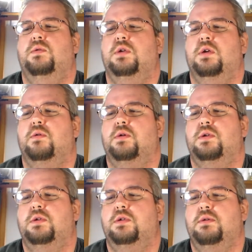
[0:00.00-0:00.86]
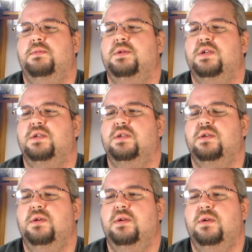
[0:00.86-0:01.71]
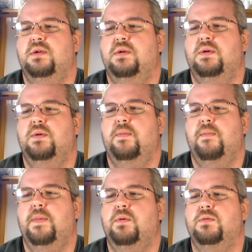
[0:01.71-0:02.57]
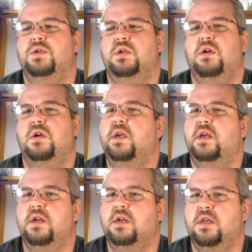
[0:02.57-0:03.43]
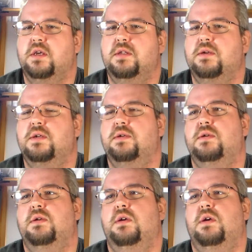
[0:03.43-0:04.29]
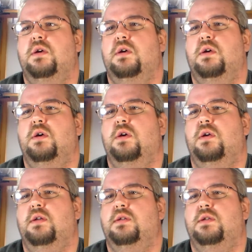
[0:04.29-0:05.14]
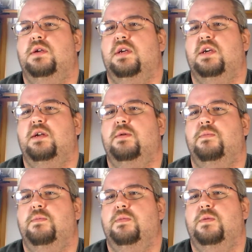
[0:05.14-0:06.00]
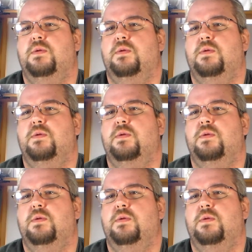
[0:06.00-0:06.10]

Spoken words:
And it just, there was a ton of editing in it, and then I got it,